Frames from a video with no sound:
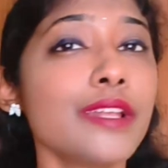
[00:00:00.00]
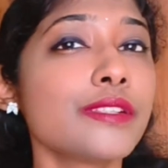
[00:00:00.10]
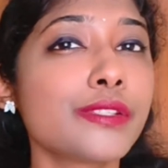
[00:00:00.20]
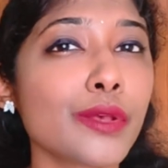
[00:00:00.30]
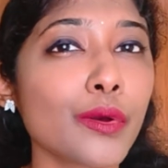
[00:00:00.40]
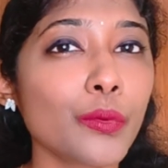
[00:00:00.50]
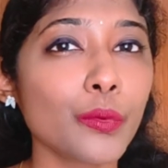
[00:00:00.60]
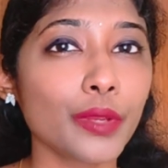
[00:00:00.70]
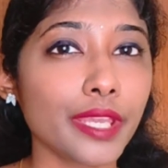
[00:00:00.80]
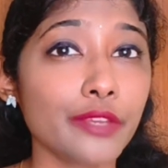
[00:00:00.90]

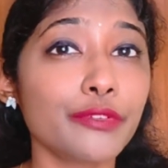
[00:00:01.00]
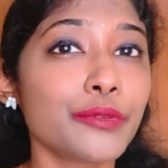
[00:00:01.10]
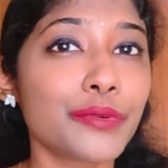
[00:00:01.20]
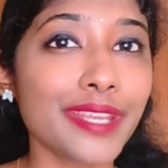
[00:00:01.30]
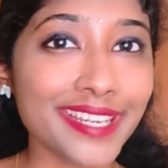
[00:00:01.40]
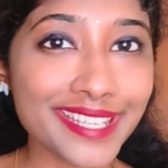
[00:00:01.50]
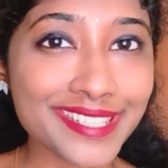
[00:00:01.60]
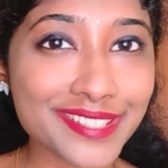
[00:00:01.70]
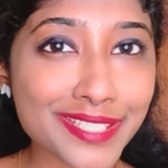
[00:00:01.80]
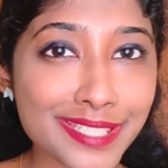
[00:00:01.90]
So if you're really
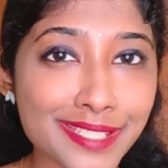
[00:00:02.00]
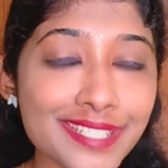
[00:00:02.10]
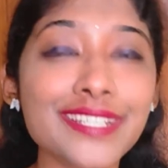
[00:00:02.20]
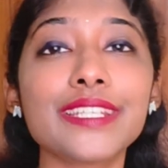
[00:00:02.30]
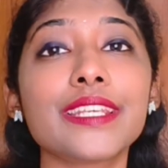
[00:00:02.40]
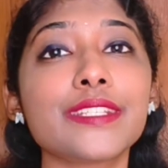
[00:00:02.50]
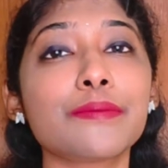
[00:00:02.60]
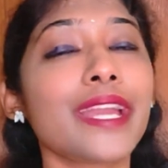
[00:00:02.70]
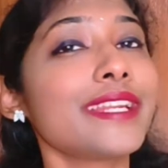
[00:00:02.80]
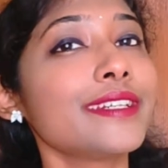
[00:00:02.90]
interested, yes,
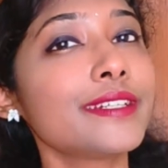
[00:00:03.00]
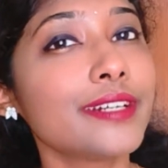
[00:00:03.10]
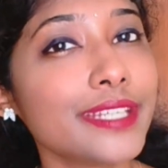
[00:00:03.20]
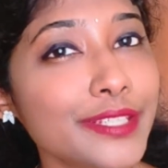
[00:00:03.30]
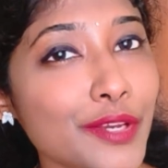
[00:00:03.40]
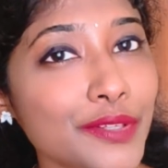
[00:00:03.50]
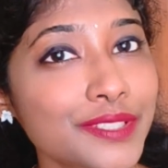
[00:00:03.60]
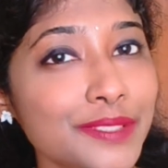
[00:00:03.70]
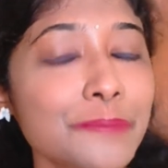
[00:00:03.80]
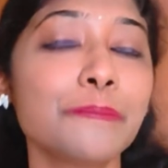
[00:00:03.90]
my dear curly
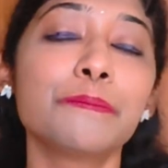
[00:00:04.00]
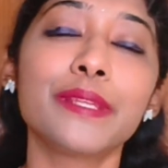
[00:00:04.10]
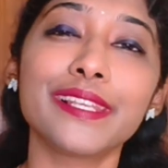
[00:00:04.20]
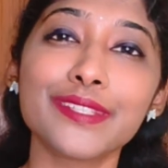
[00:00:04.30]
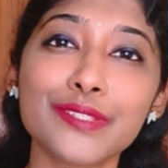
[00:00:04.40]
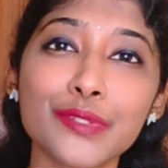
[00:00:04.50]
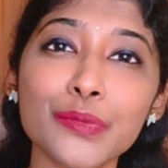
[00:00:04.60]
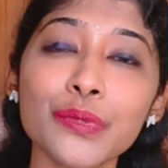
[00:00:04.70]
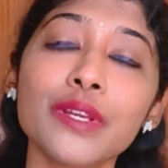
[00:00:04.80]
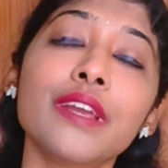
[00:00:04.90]
doctor, please
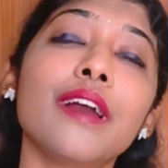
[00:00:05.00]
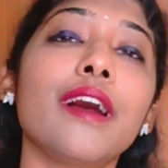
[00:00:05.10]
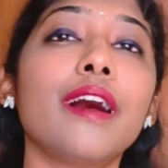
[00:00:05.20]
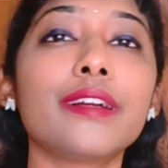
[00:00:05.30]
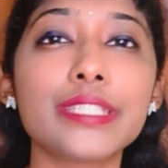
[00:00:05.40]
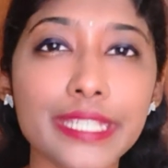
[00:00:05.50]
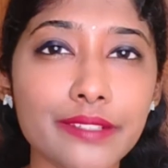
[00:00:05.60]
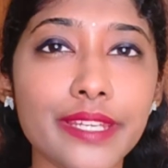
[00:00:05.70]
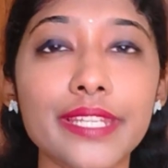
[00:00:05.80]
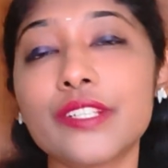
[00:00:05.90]
do take
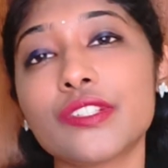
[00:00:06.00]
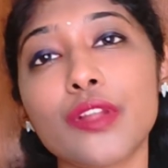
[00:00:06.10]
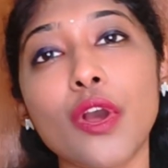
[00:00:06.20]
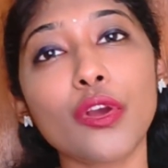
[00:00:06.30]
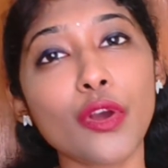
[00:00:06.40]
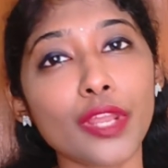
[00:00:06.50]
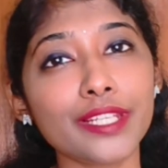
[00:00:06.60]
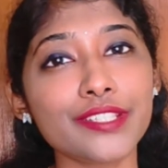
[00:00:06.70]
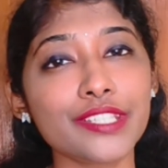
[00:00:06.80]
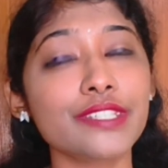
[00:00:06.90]
radiation
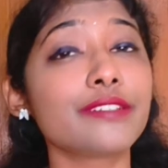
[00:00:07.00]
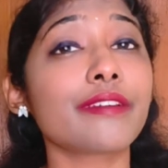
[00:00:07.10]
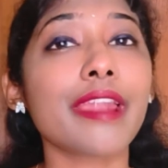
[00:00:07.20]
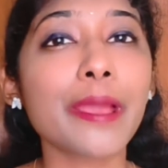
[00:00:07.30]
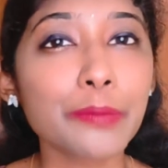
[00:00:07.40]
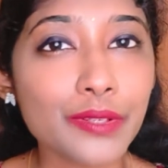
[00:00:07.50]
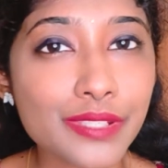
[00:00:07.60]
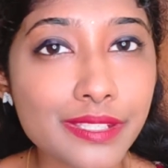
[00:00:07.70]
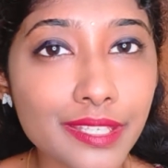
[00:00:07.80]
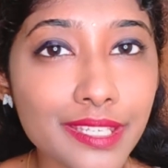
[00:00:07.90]
oncology, grab your
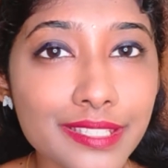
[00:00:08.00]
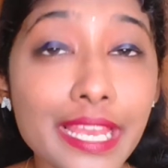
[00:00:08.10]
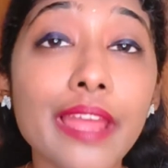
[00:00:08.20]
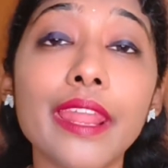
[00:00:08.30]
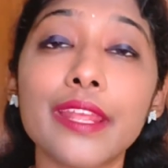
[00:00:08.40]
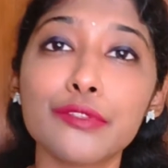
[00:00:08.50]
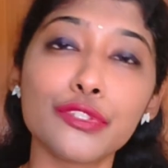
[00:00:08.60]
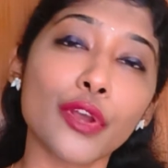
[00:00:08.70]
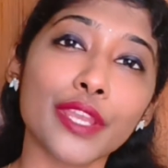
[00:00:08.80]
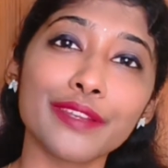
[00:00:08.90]
seat and
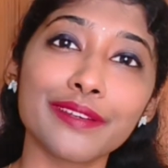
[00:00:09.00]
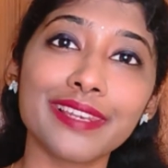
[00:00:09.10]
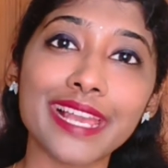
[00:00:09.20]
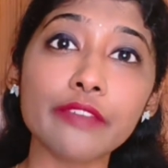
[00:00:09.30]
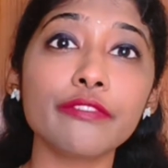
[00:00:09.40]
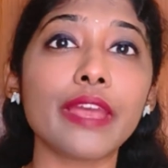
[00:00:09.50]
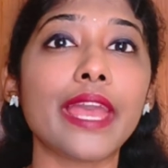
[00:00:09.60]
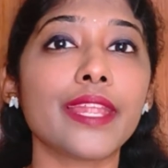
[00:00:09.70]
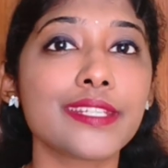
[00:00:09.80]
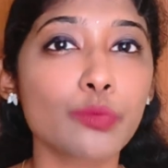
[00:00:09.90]
enjoy your life.
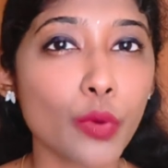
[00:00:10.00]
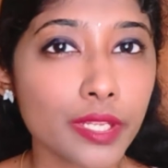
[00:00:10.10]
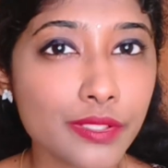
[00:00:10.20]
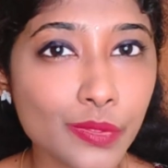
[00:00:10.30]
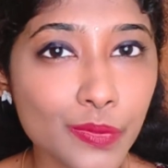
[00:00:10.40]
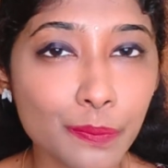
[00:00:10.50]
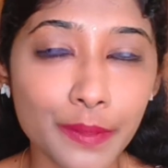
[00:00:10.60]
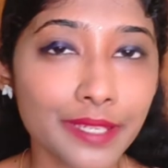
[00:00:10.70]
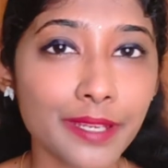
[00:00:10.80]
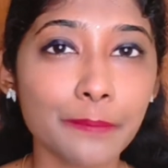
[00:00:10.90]
And once you
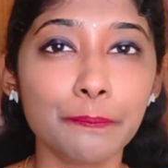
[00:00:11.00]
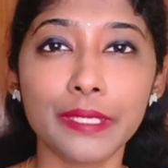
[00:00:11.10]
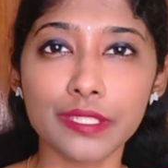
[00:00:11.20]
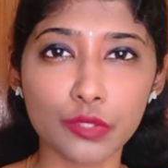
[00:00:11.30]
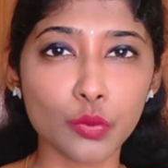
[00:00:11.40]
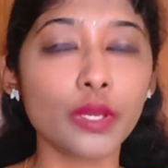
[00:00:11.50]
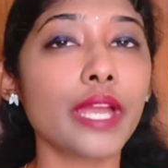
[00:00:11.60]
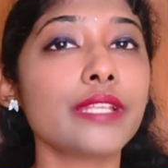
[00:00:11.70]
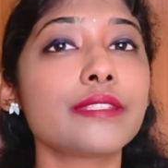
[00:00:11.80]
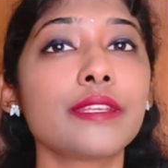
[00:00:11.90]
pick up, please do,
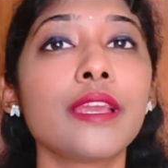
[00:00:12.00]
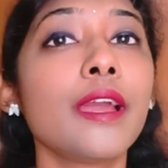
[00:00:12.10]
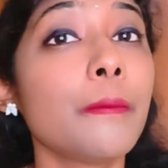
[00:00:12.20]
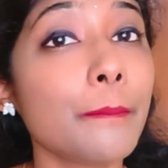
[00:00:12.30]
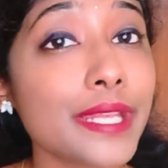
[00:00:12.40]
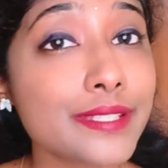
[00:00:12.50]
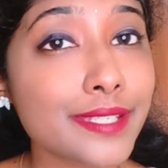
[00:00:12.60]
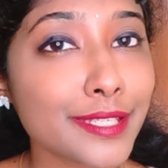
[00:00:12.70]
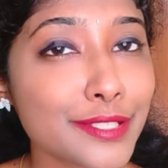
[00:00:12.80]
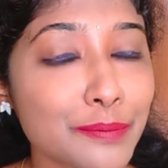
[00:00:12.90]
guys,
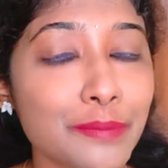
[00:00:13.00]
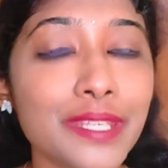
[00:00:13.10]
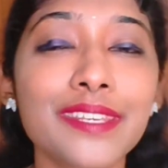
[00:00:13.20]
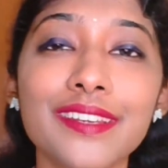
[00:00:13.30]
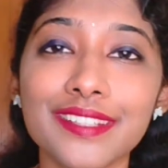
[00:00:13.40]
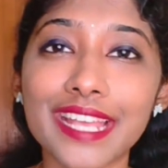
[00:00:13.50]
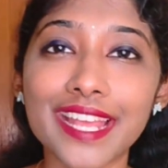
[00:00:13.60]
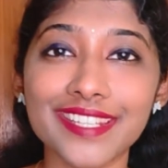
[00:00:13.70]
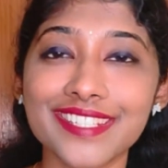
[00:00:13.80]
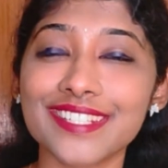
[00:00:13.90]
message me
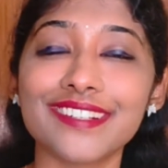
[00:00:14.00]
that